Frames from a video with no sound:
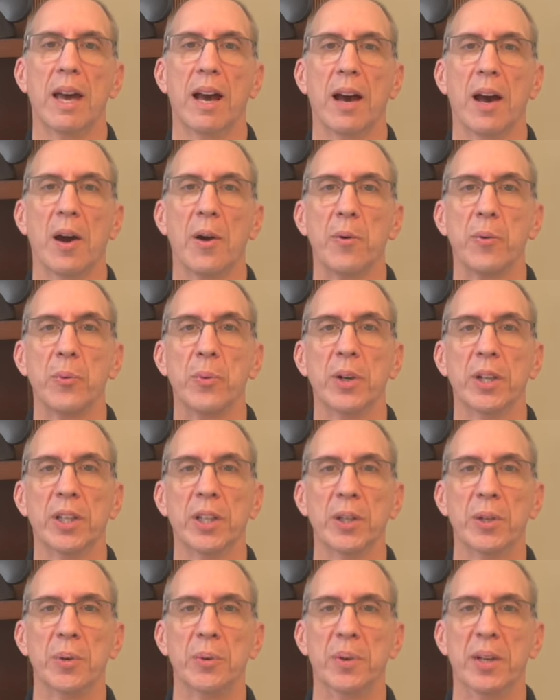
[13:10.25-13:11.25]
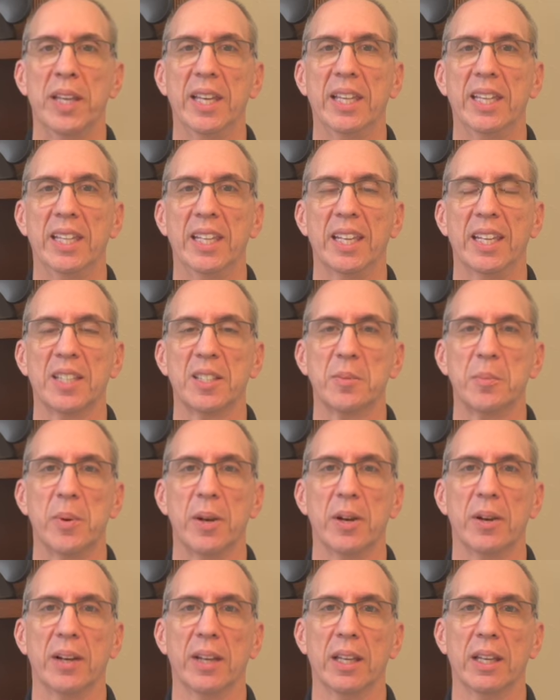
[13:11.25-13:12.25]
A really unique
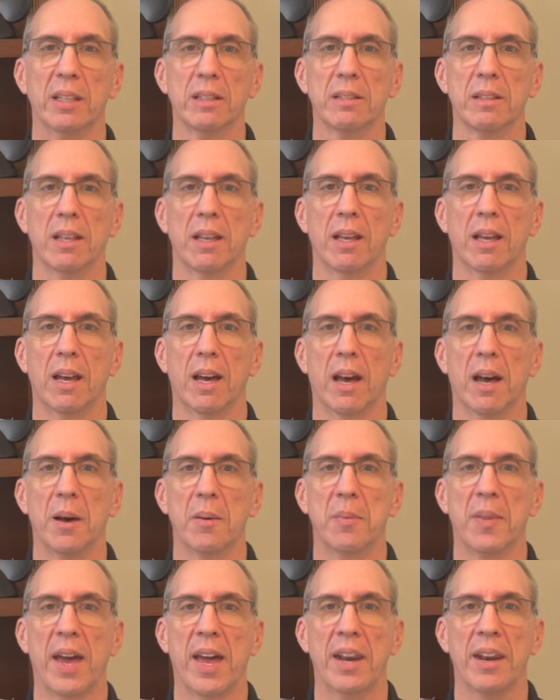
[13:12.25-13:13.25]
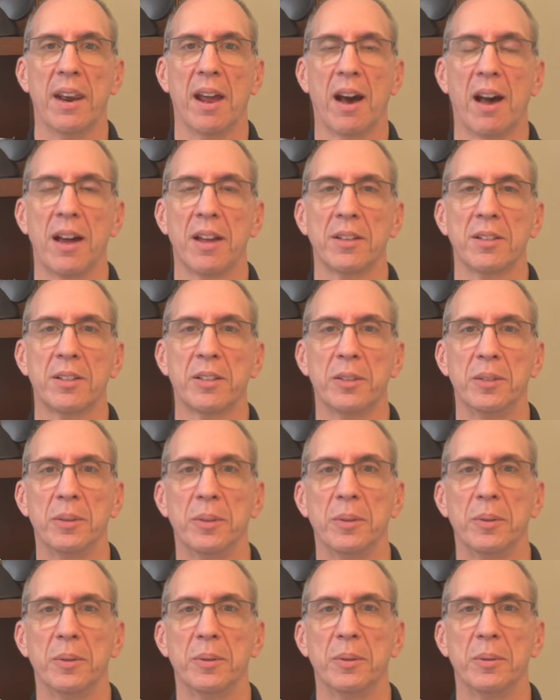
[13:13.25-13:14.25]
experience, that nod
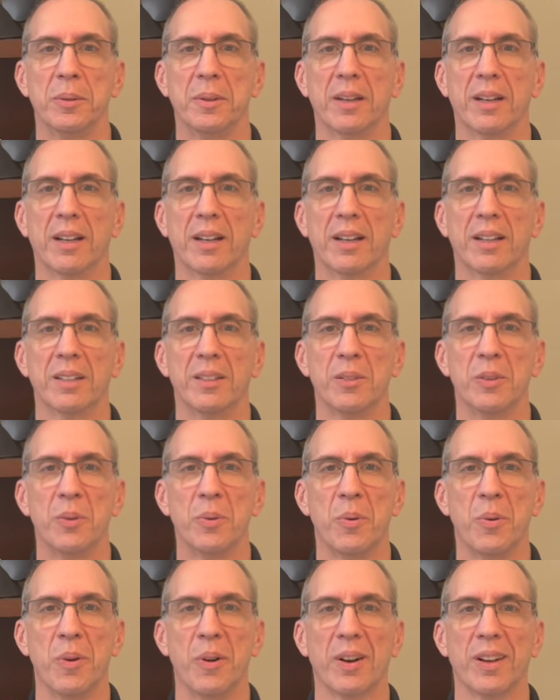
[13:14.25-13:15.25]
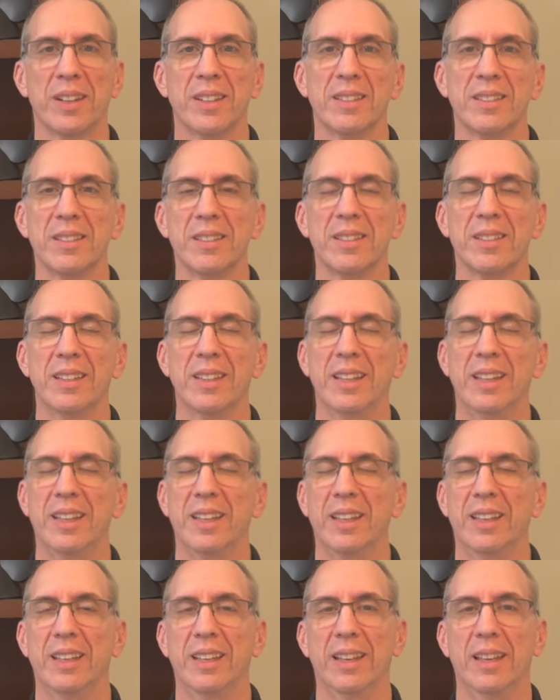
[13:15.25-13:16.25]
to New Orleans
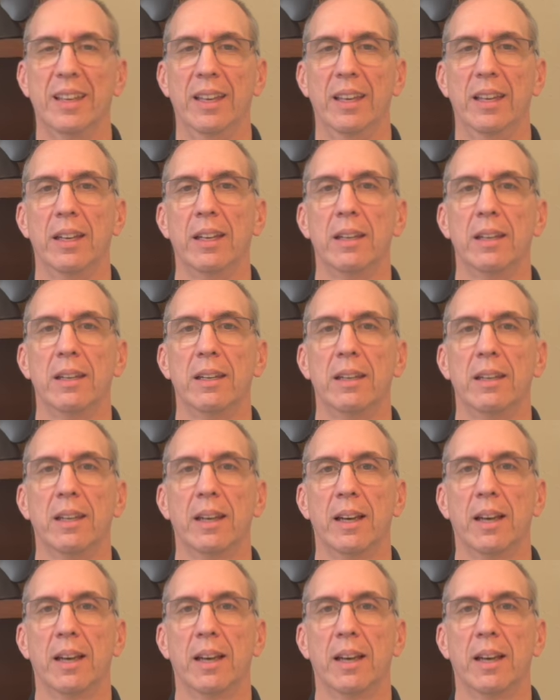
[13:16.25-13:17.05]
and